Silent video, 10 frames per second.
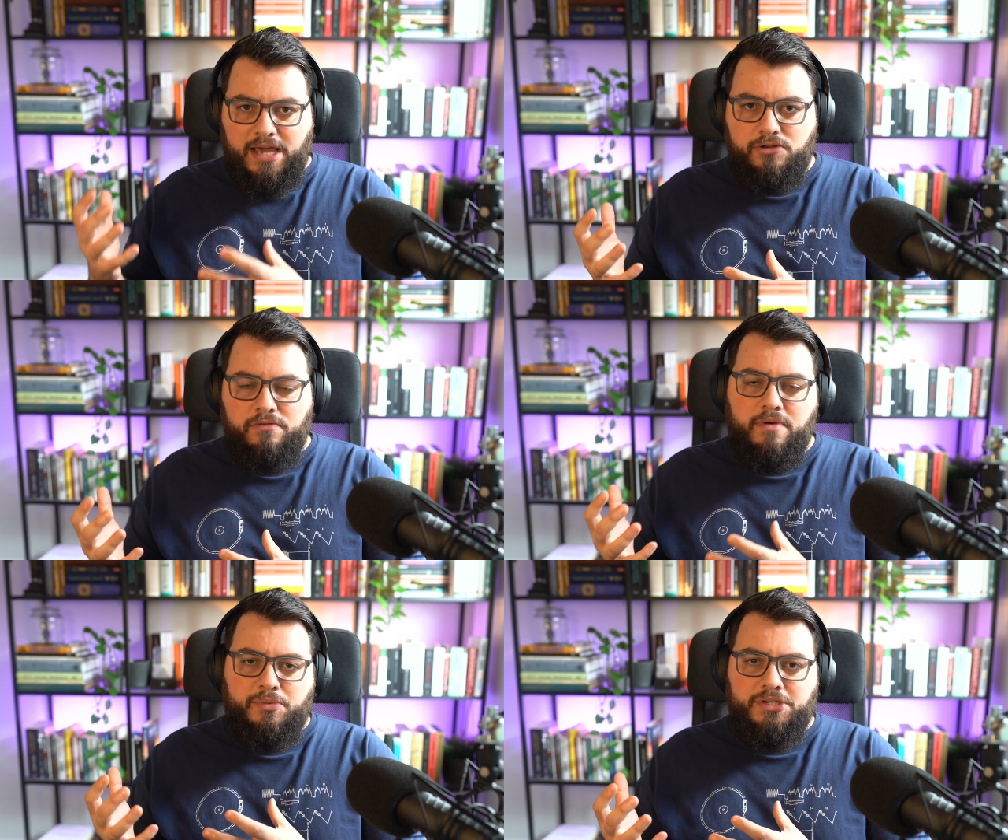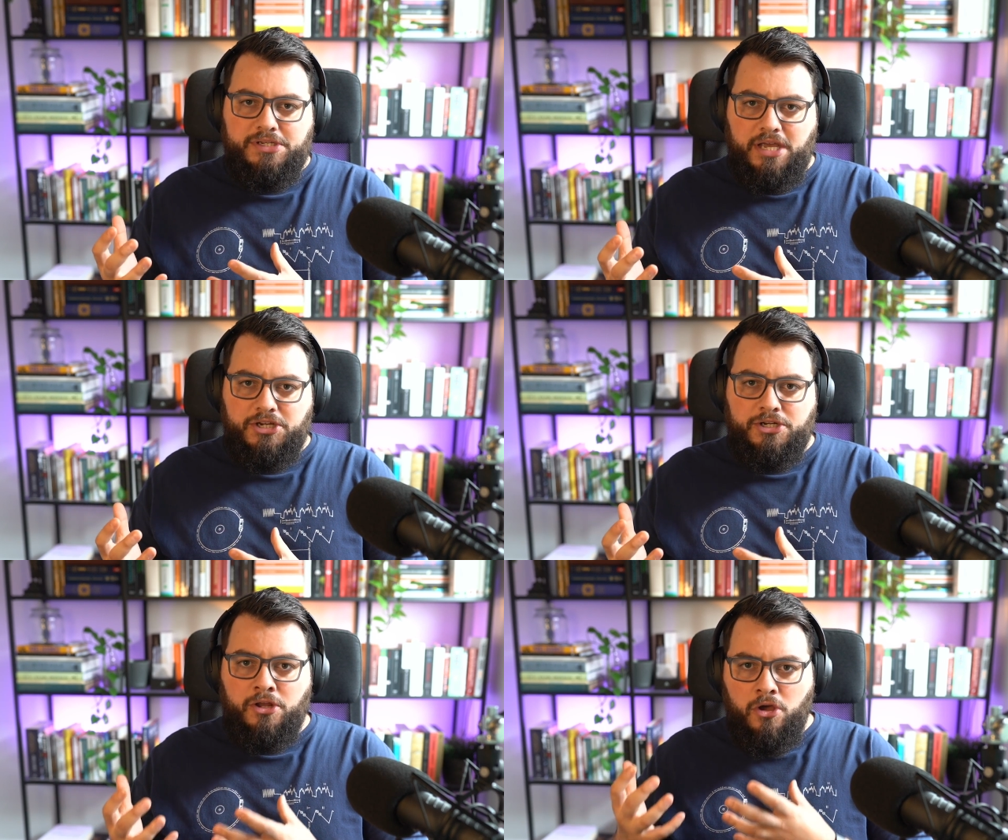accurate
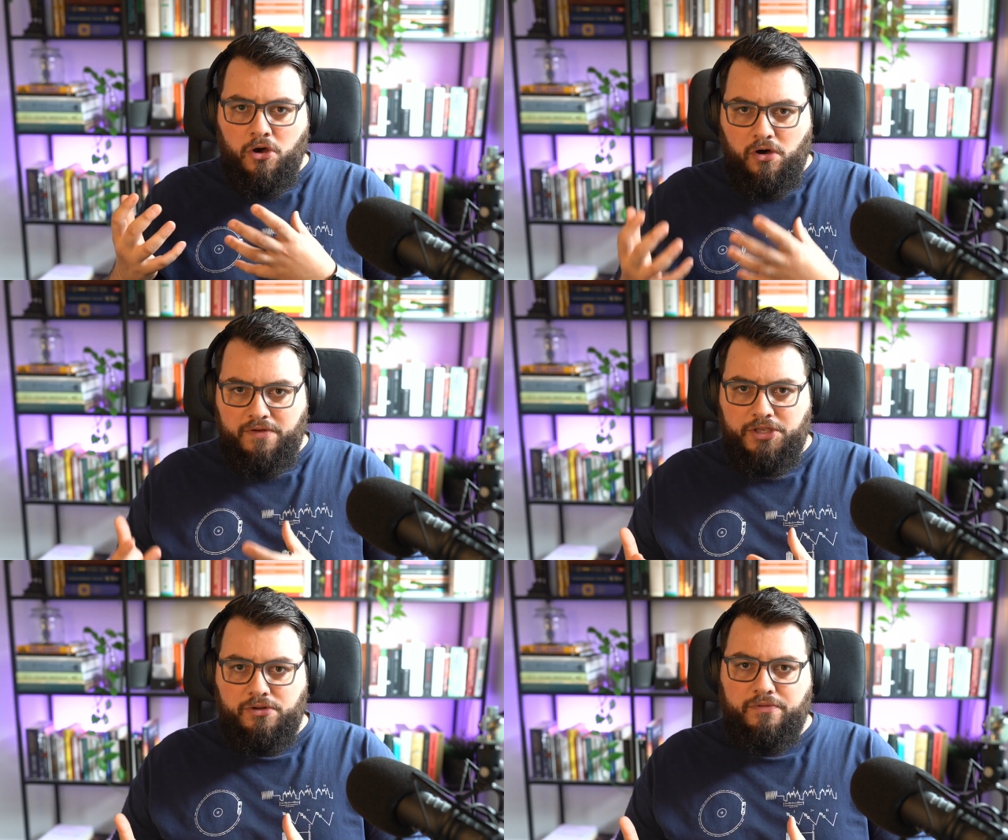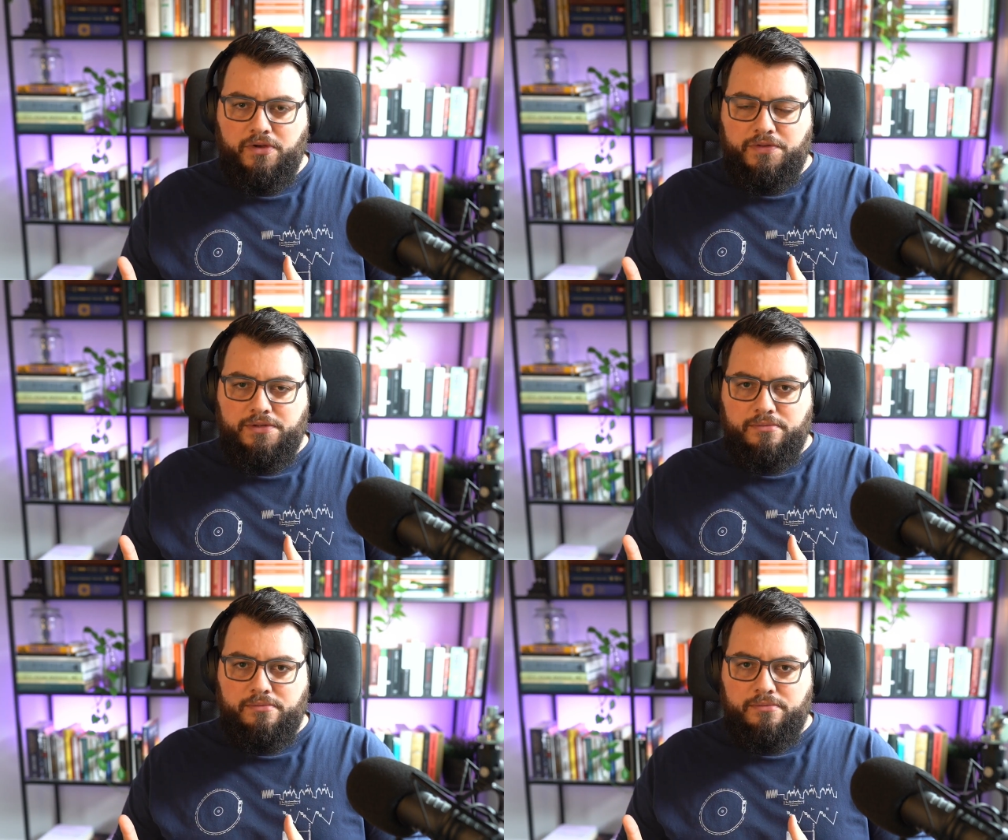representation of our universe.